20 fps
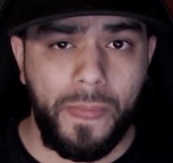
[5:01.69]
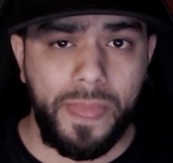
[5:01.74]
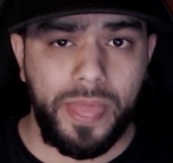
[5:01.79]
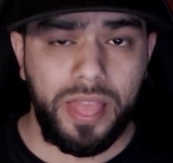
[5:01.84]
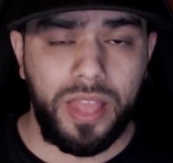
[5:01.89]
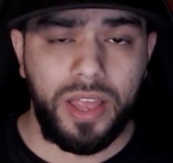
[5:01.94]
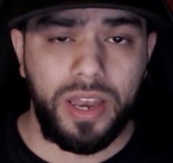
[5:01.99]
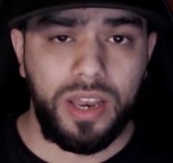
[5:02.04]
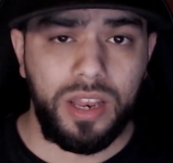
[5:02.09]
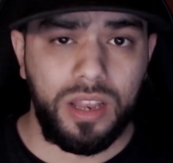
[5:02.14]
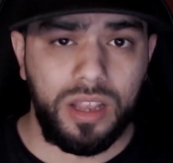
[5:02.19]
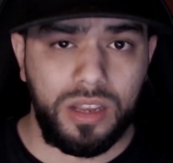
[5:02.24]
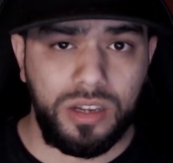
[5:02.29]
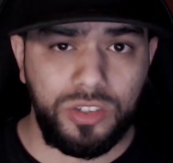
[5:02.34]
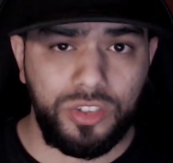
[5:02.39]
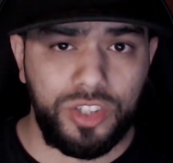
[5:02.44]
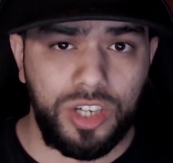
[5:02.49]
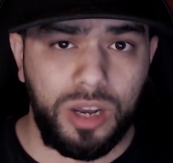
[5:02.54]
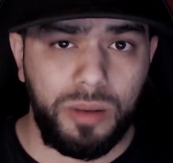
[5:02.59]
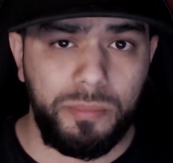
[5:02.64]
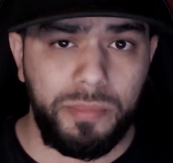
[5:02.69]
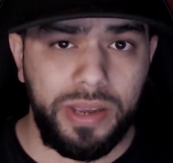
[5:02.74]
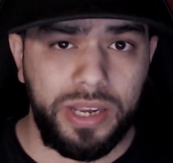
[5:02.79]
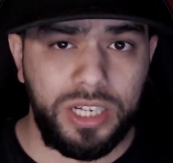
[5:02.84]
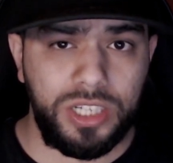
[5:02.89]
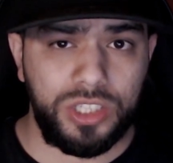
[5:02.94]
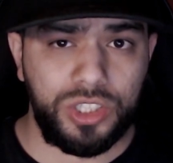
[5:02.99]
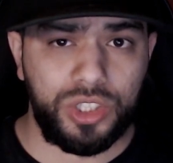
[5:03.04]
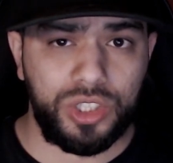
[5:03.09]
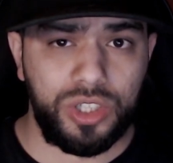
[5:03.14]
They did a good job
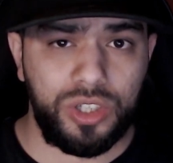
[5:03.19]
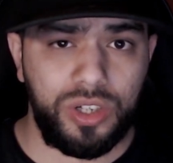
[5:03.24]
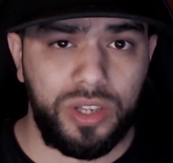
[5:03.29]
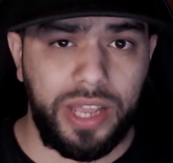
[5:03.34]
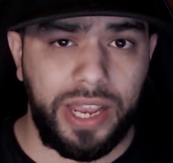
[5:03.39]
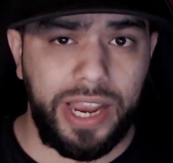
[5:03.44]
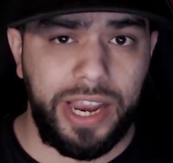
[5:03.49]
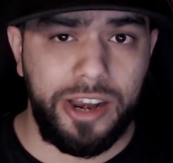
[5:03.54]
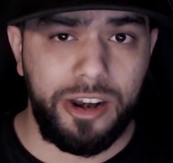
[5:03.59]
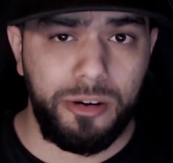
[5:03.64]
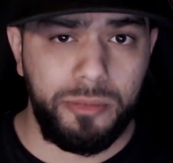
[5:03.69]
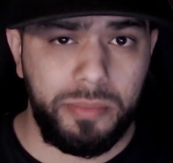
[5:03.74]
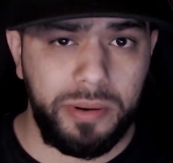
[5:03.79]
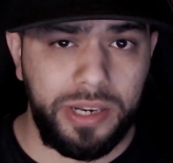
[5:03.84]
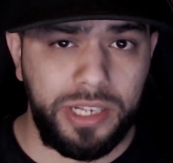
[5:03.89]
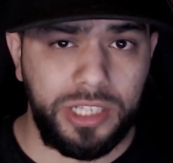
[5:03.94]
making sure that everybody